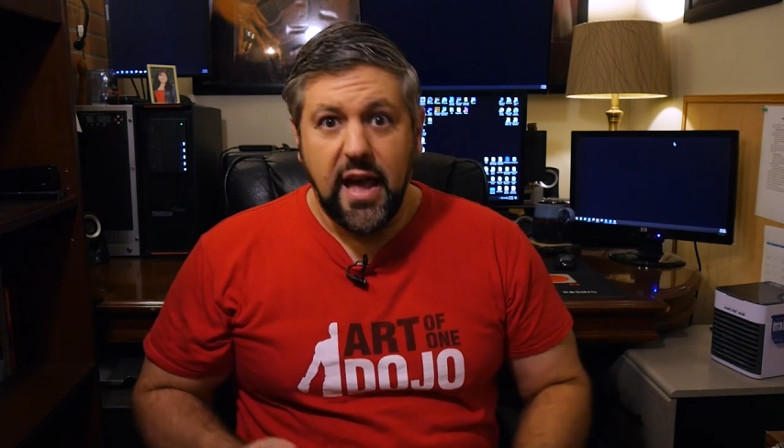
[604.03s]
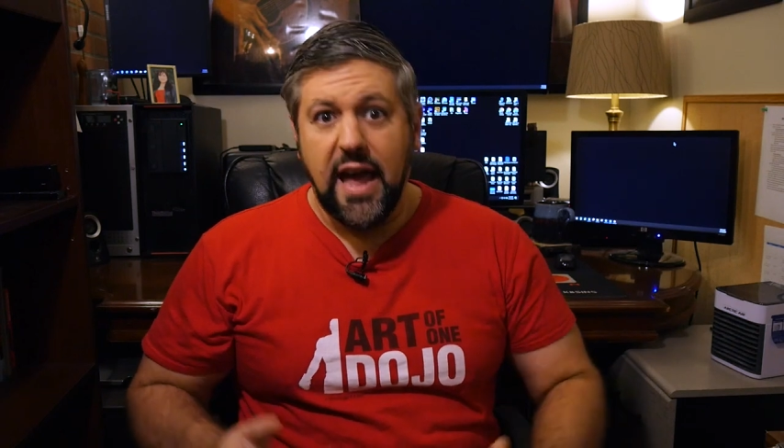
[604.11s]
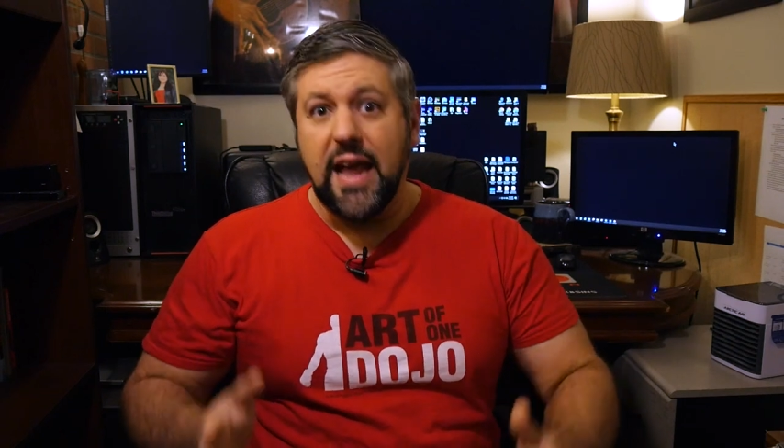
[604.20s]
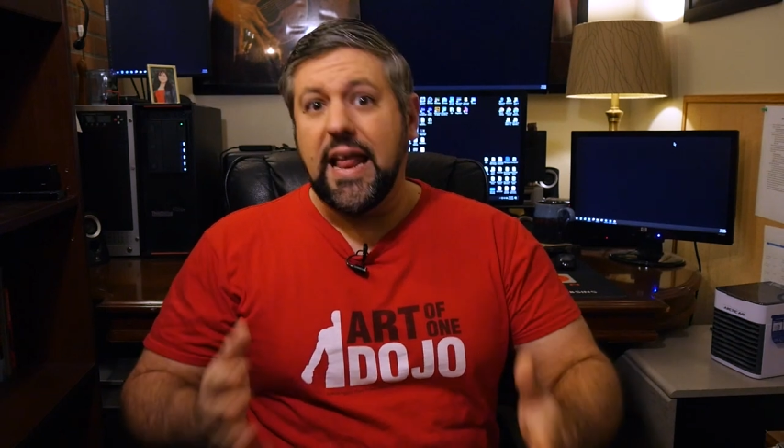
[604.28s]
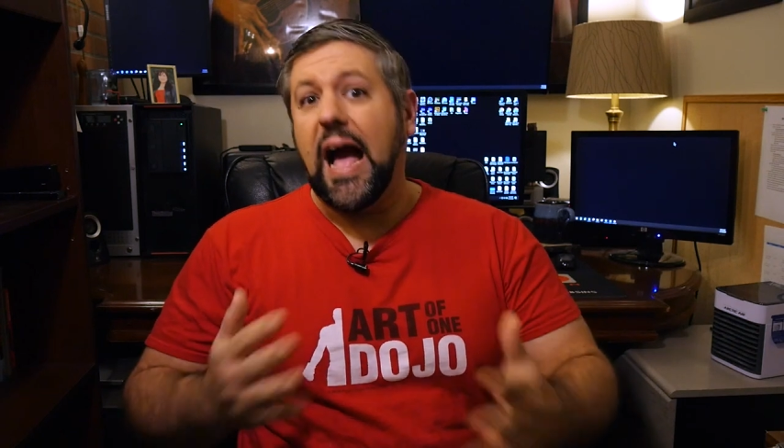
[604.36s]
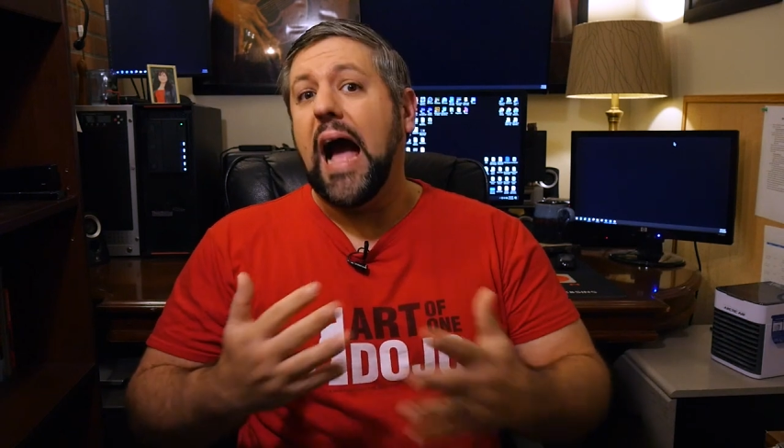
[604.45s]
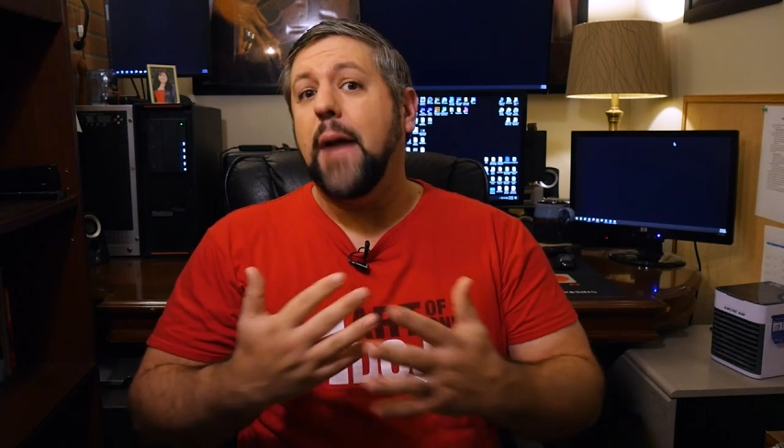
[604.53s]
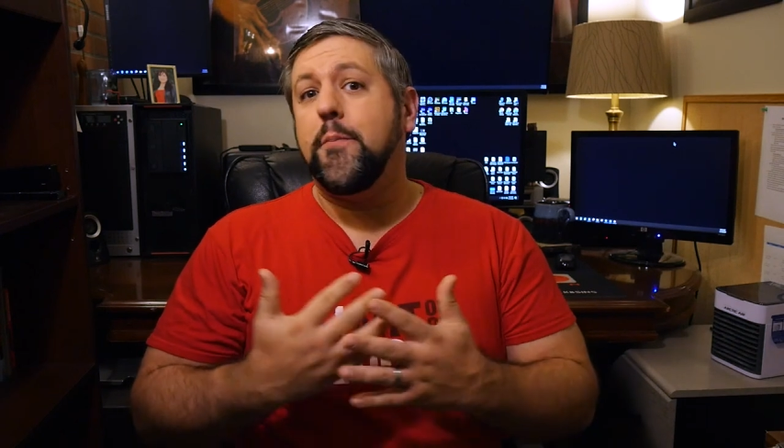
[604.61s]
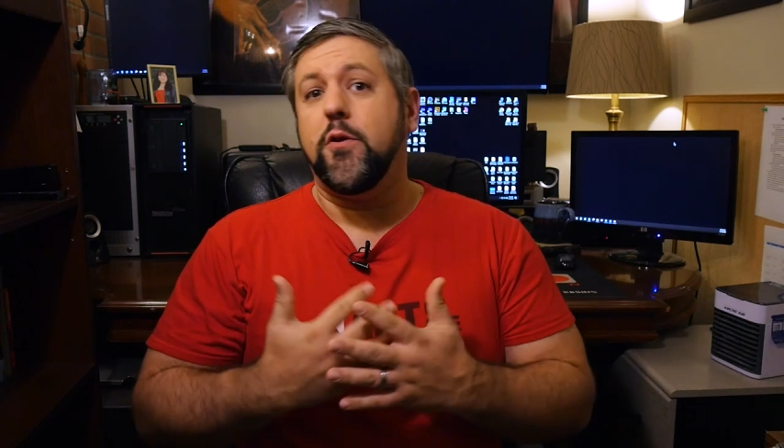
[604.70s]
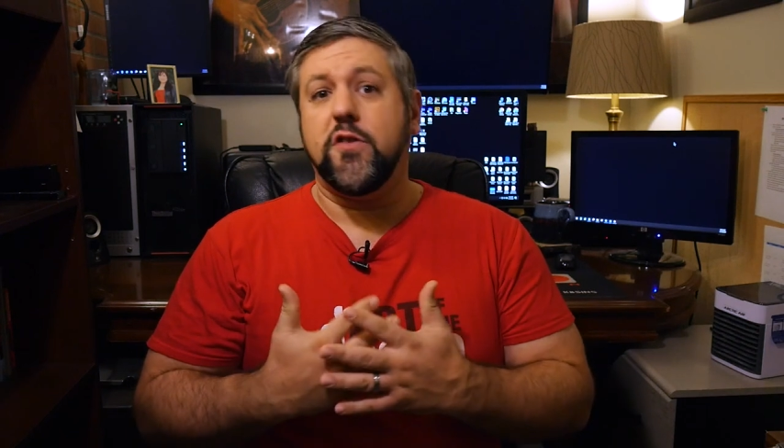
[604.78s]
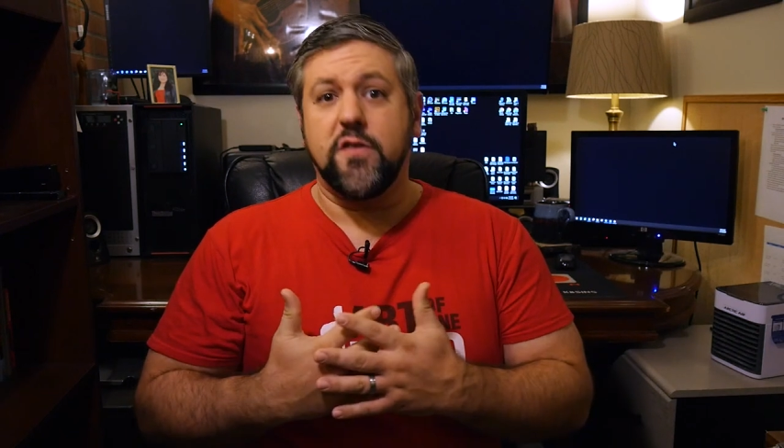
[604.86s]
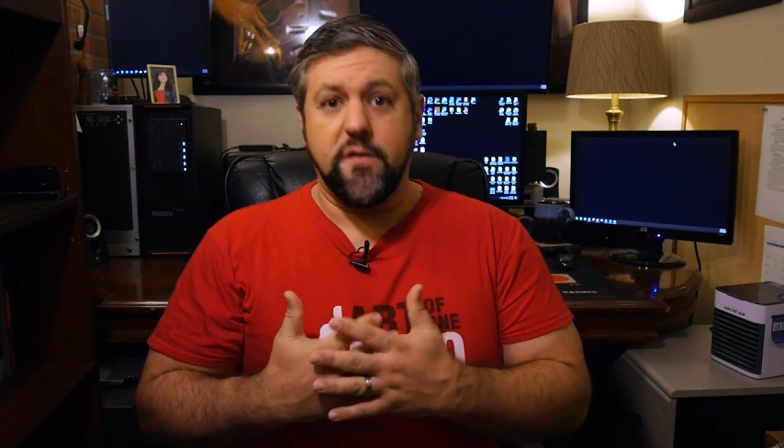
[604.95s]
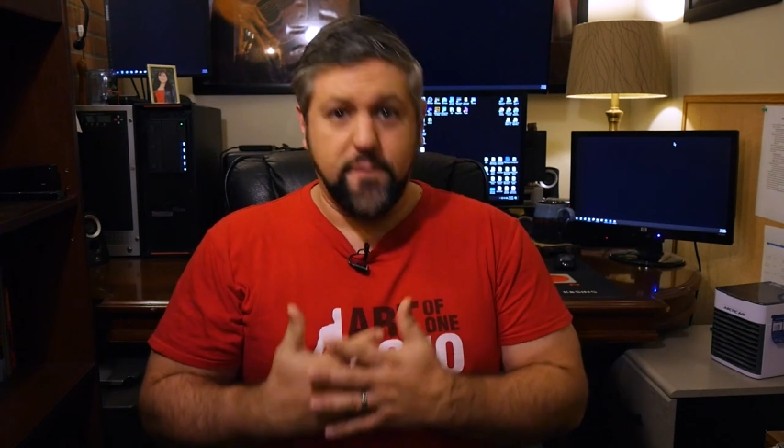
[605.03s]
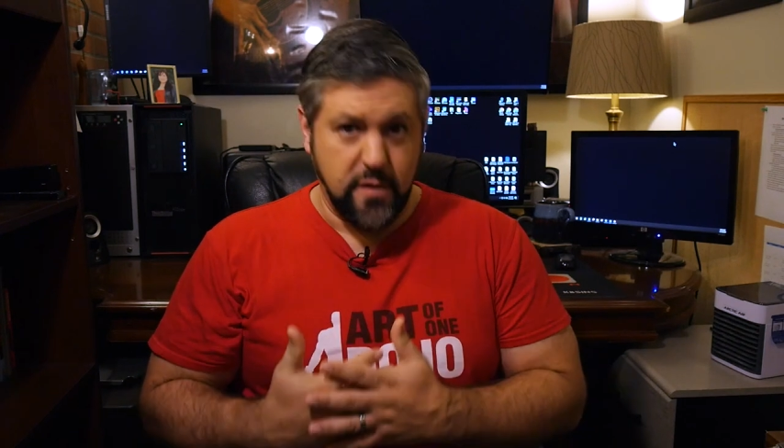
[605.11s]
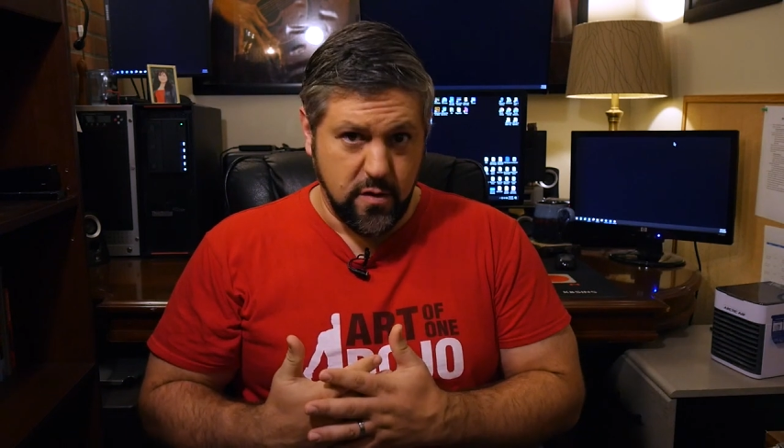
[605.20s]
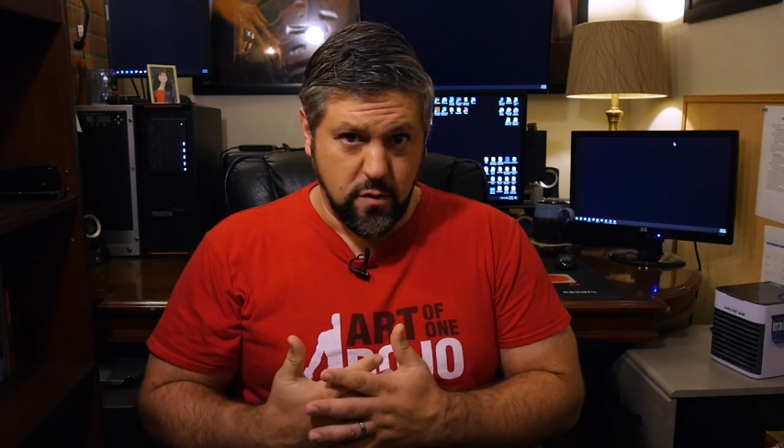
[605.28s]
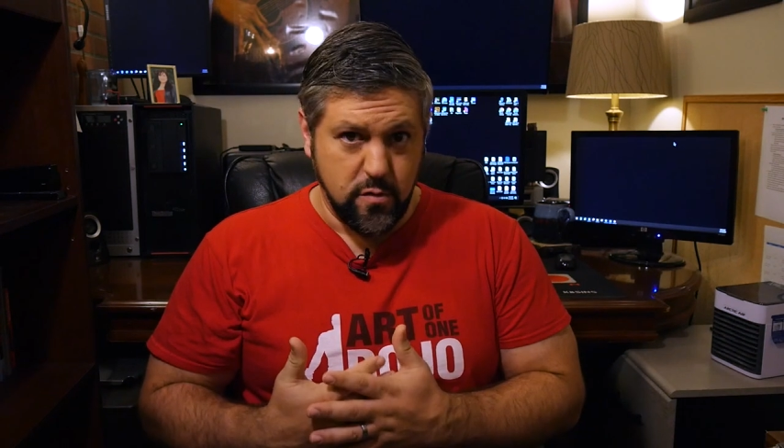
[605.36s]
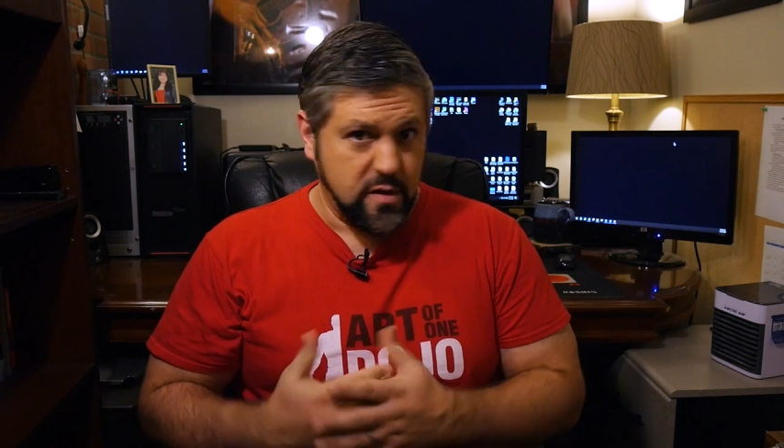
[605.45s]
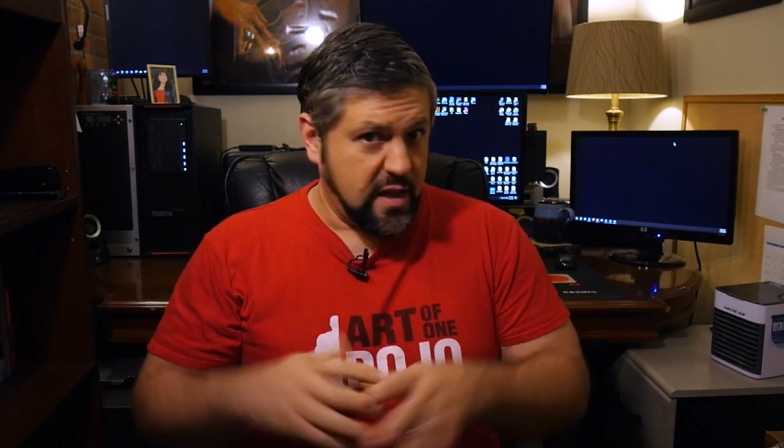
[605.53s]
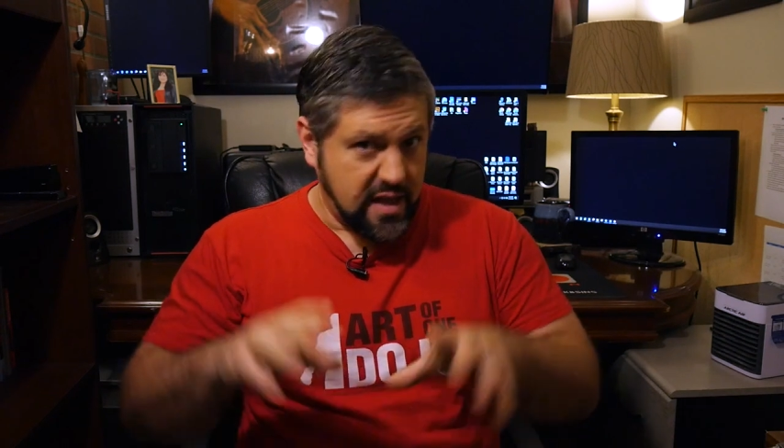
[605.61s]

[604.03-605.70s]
and I personally feel,